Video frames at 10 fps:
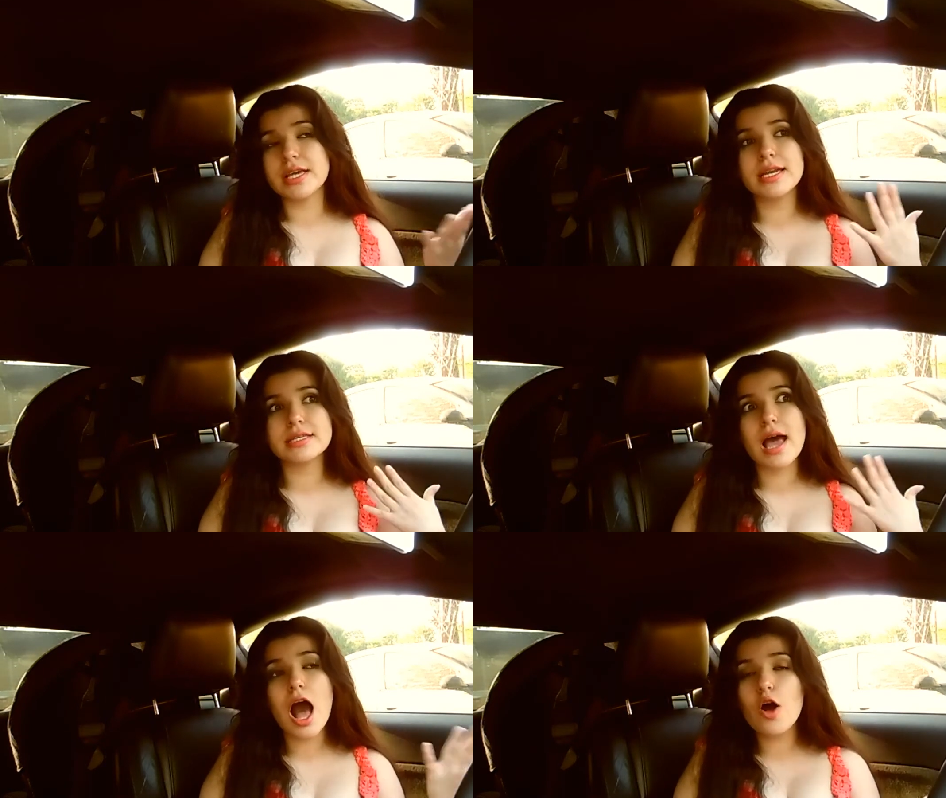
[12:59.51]
It
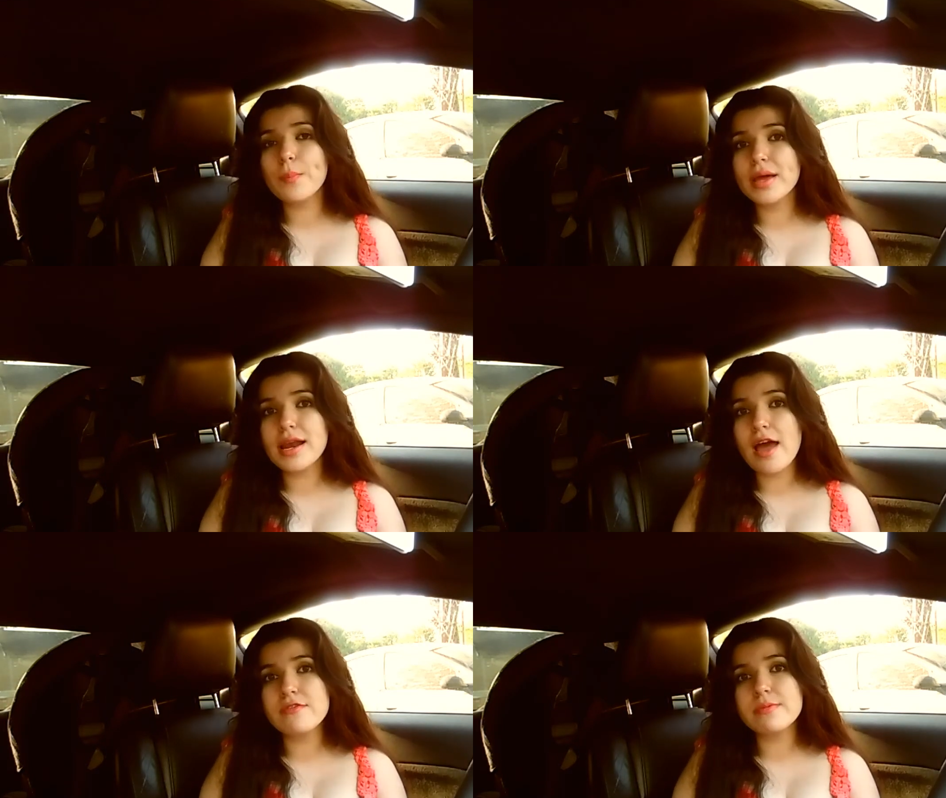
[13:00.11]
is helping
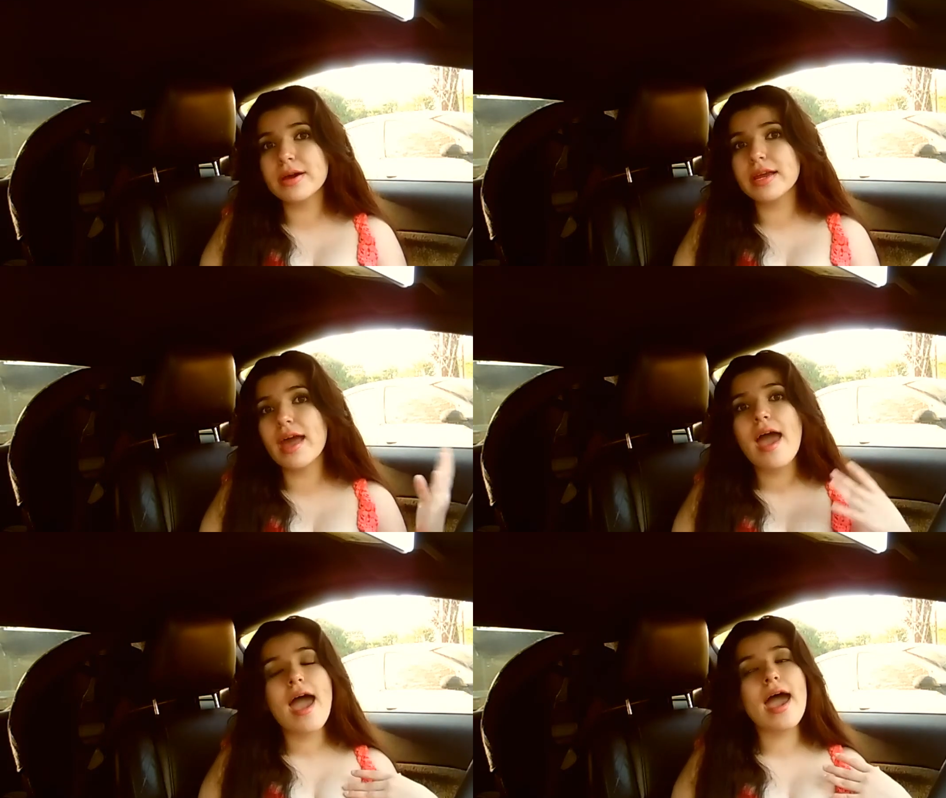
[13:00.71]

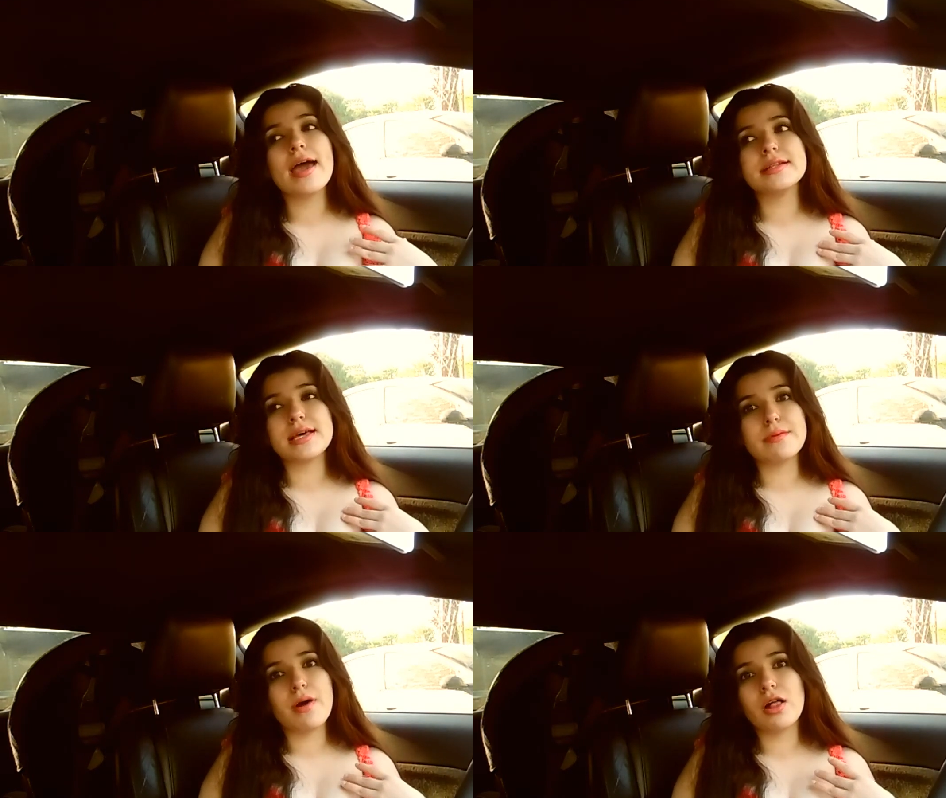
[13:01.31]
everybody, and
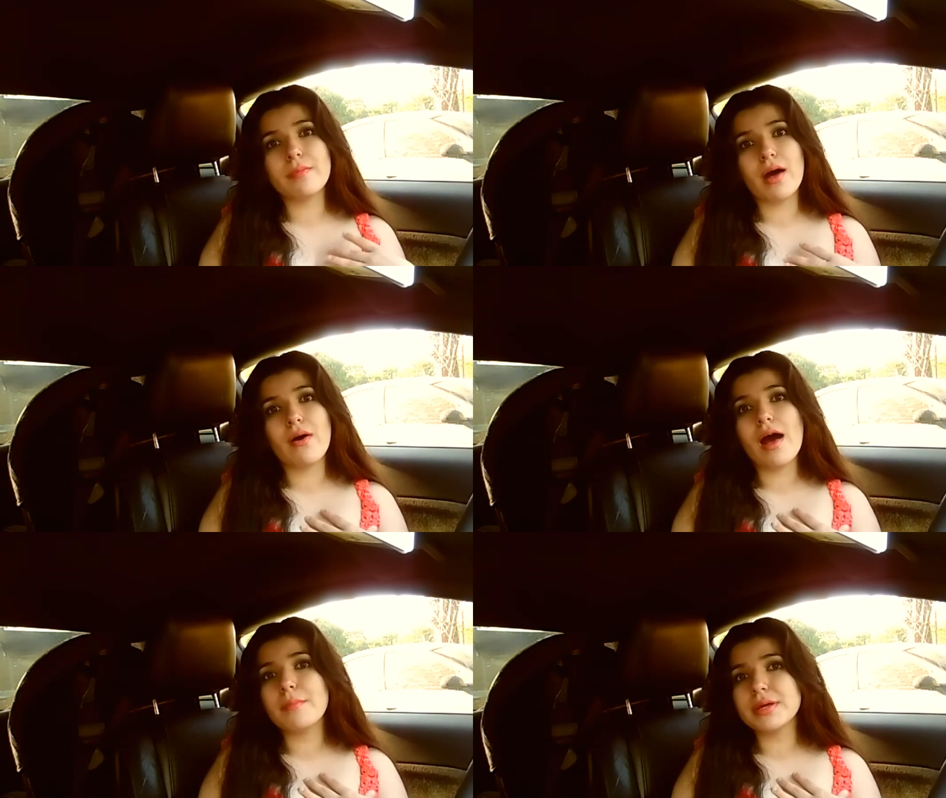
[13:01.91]
I'm all
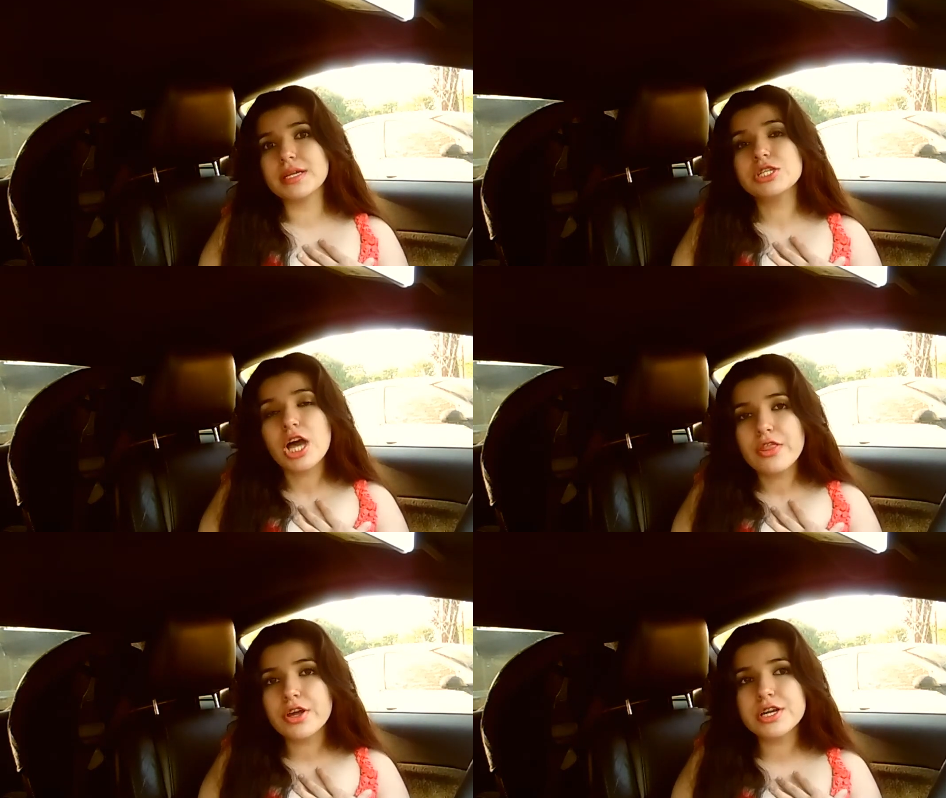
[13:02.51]
about helping each
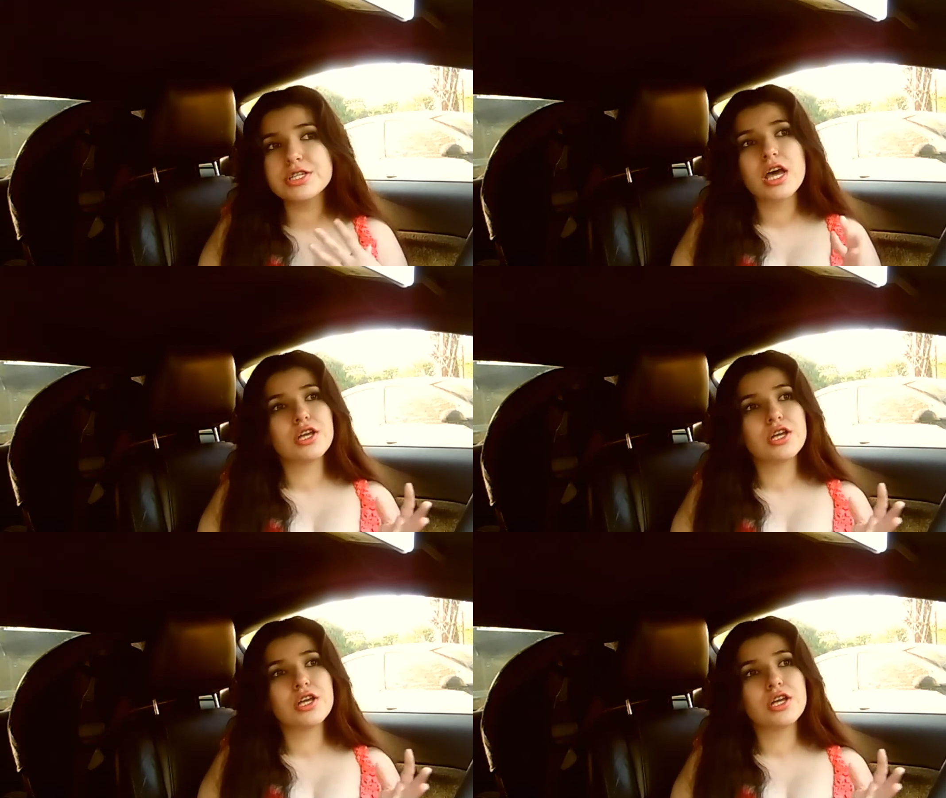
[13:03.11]
other.